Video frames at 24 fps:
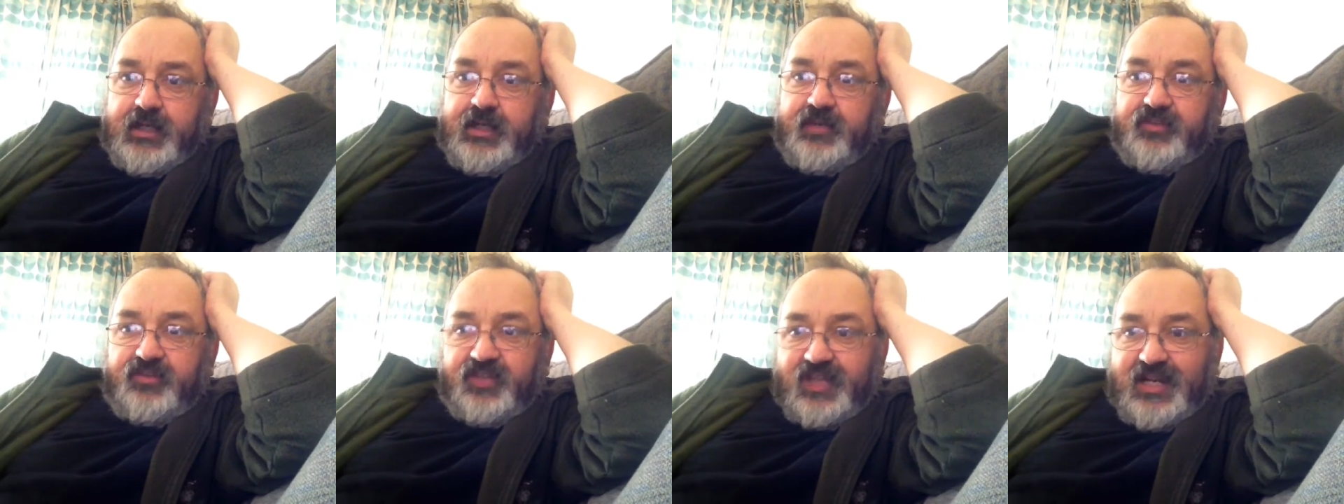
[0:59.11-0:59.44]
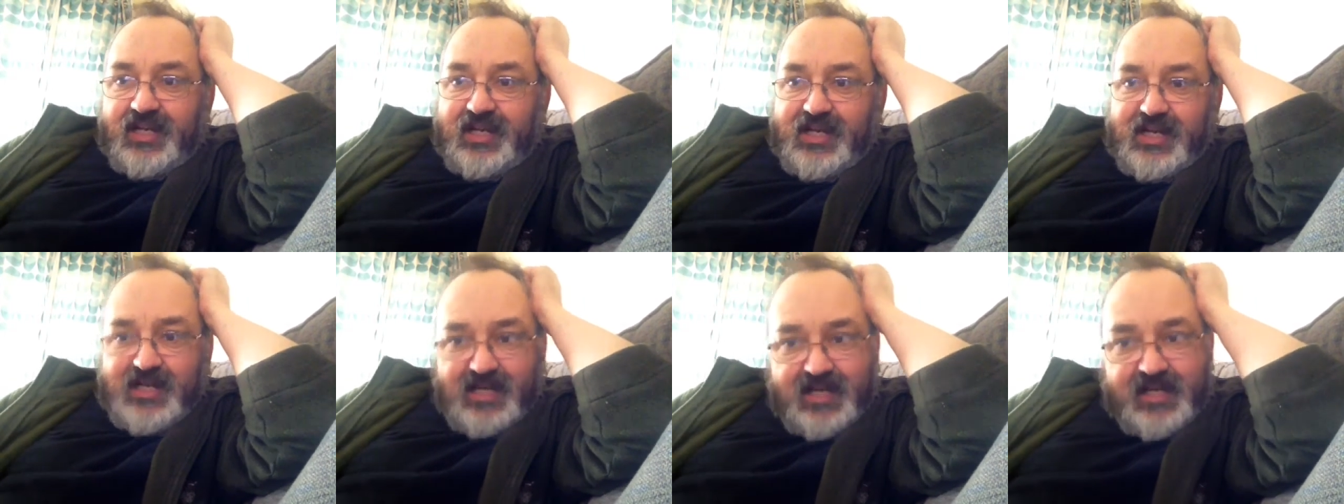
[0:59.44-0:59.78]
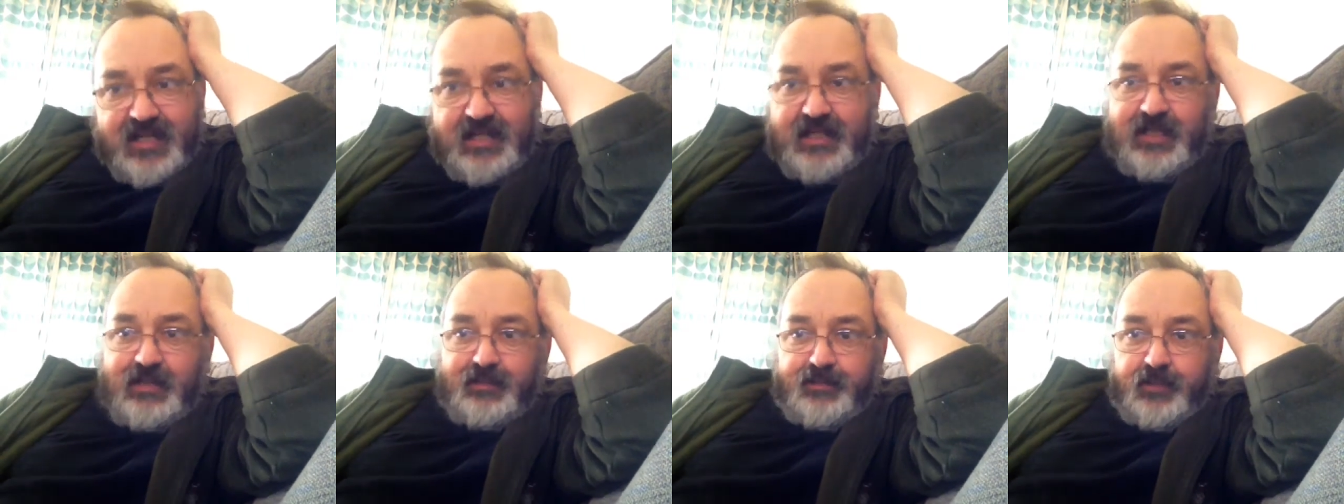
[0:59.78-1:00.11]
to
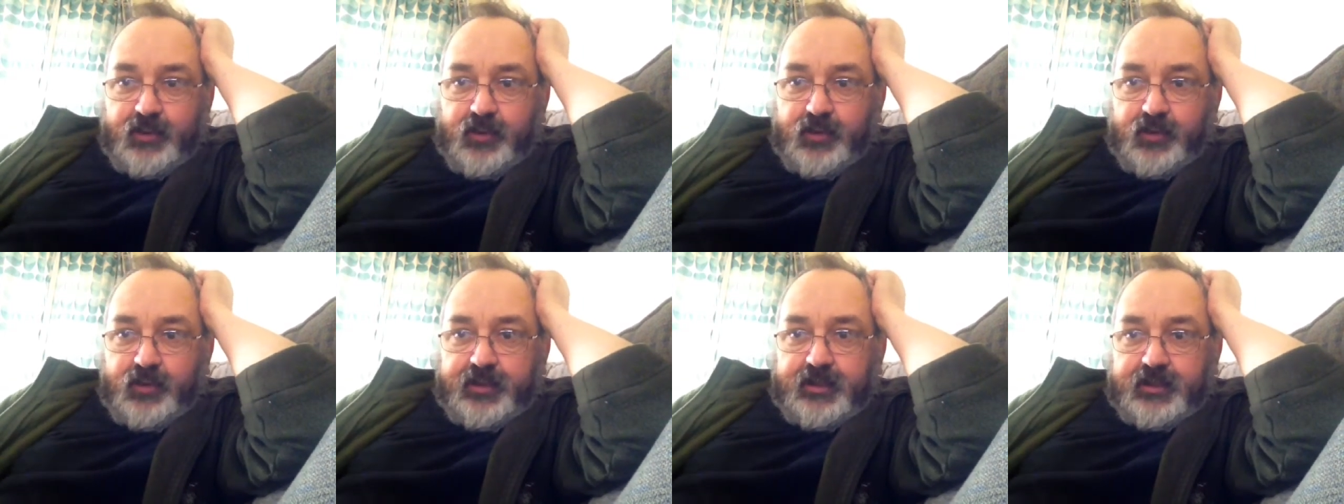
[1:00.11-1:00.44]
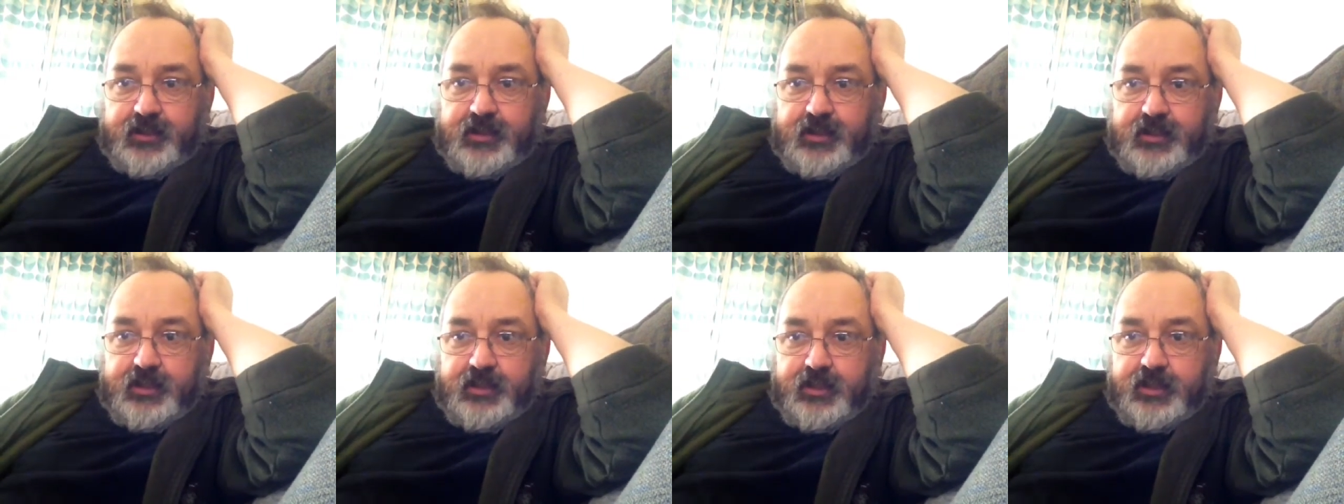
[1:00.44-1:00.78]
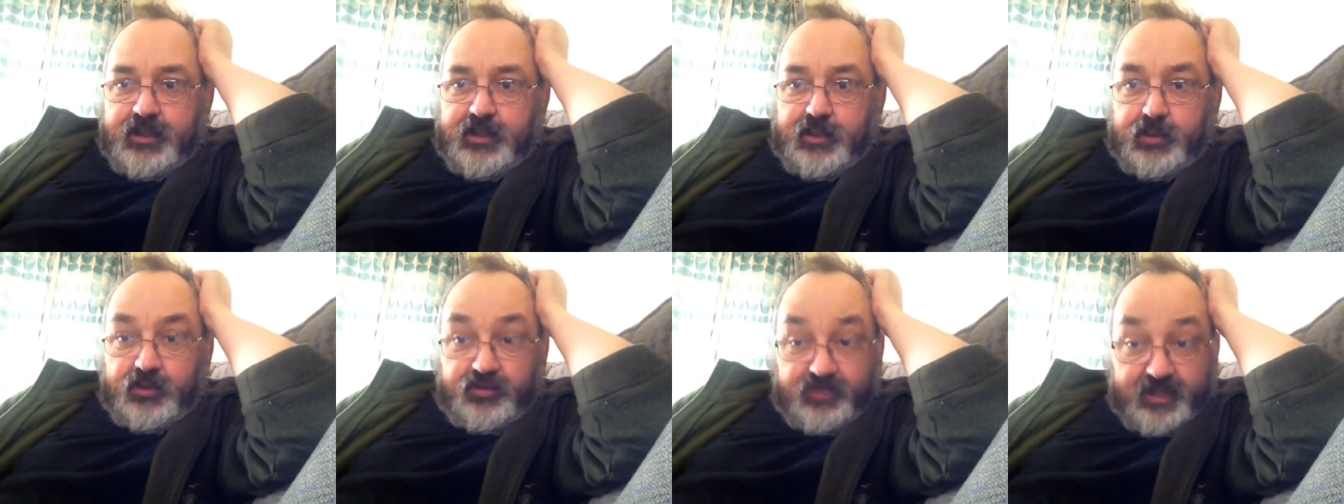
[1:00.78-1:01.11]
anybody
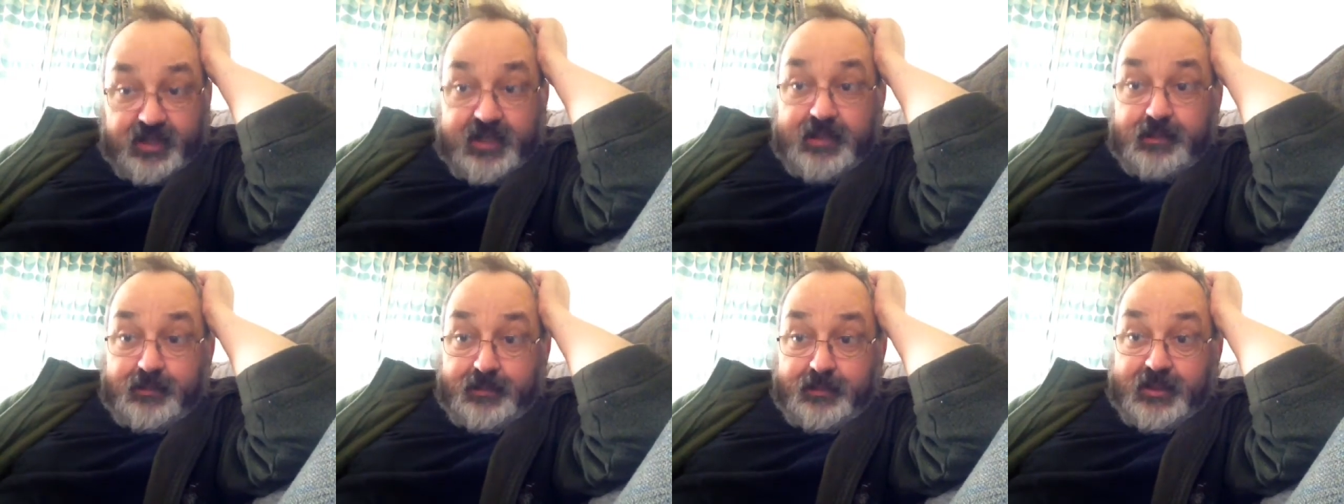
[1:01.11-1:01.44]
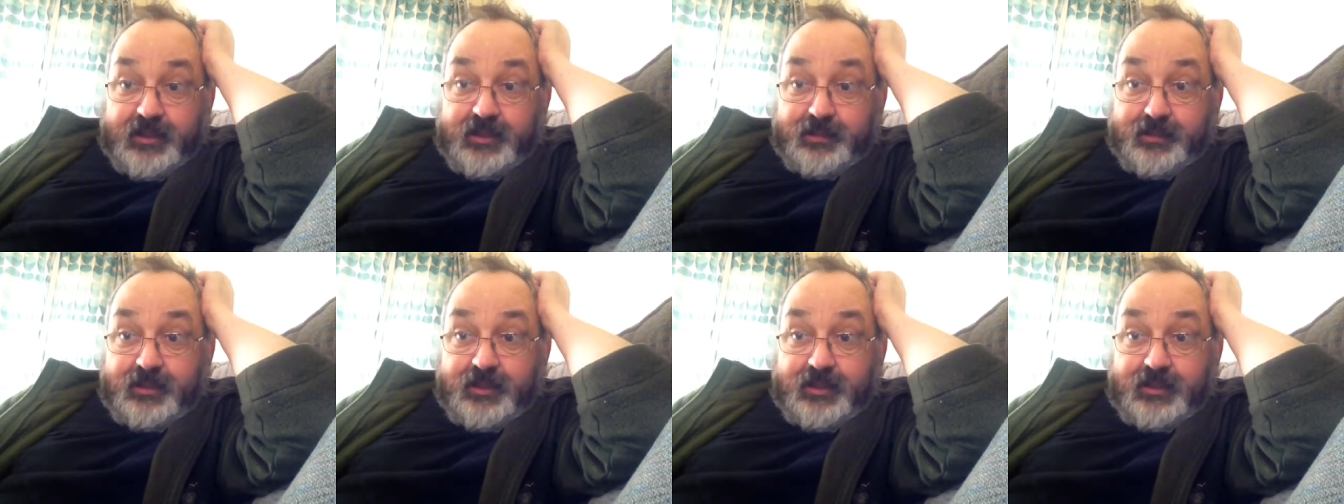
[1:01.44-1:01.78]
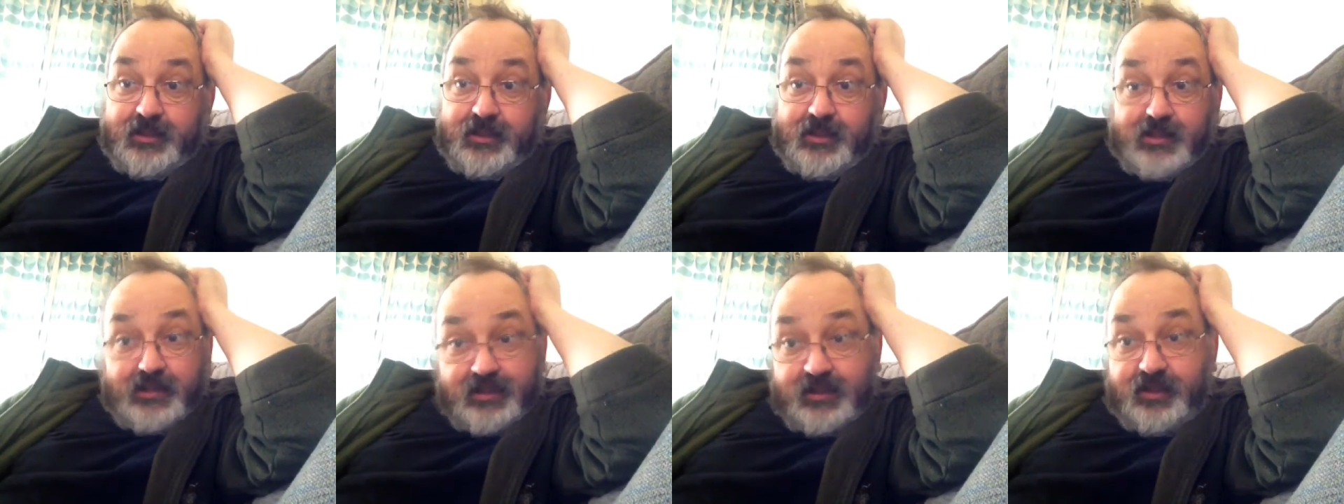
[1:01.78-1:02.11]
who has had a
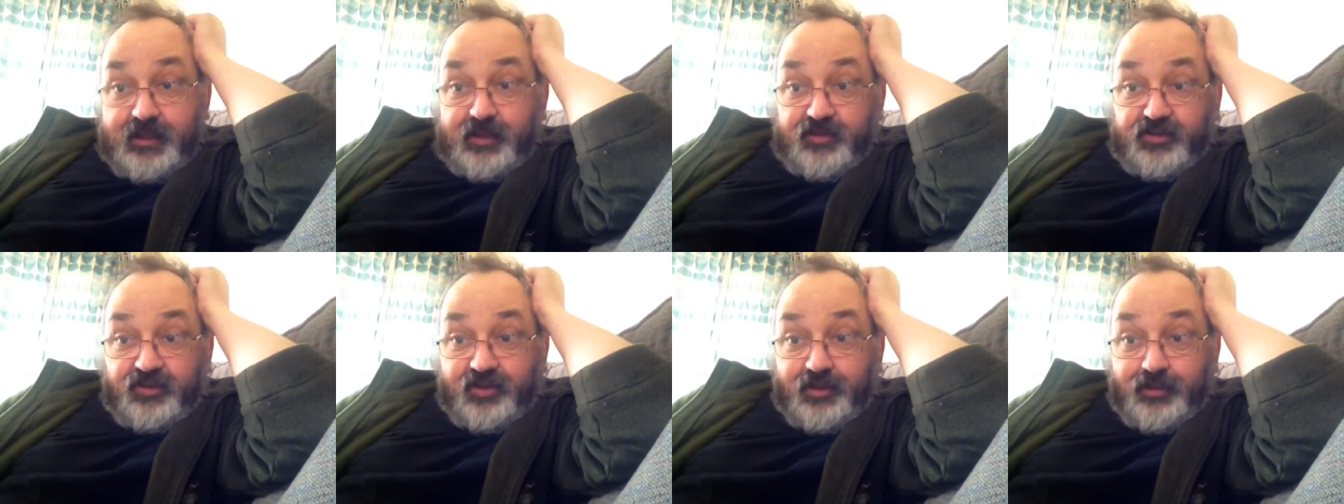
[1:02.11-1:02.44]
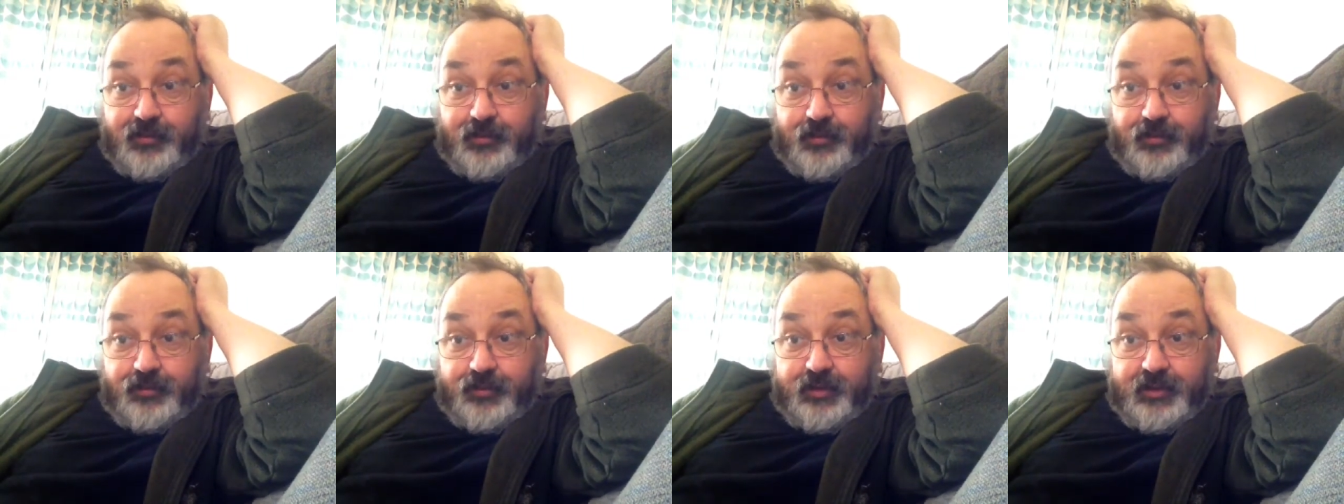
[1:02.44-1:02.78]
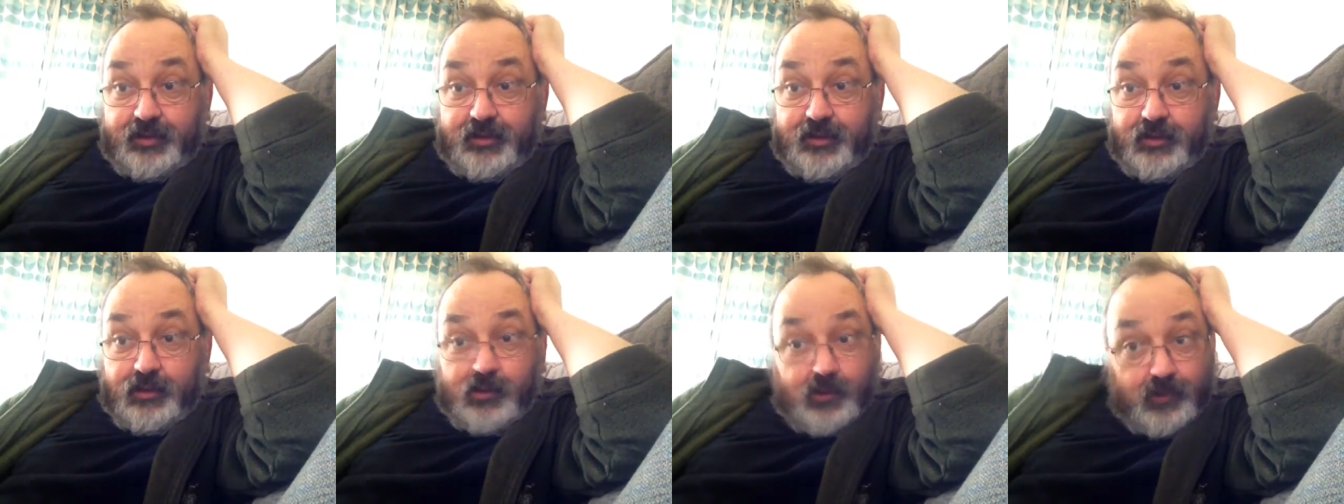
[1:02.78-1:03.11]
baby in this country,
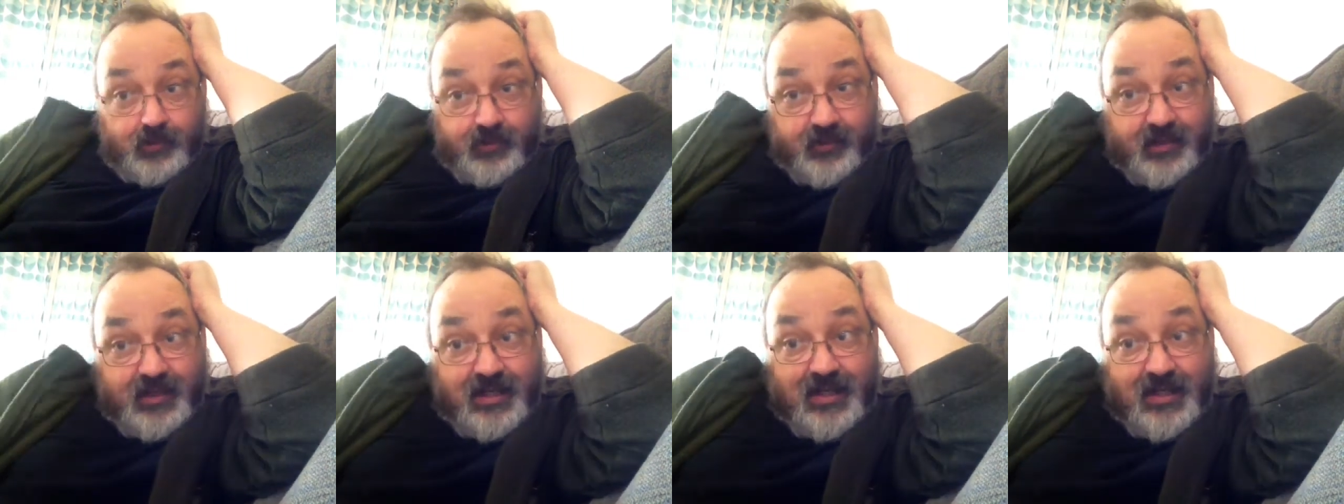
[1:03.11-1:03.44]
on the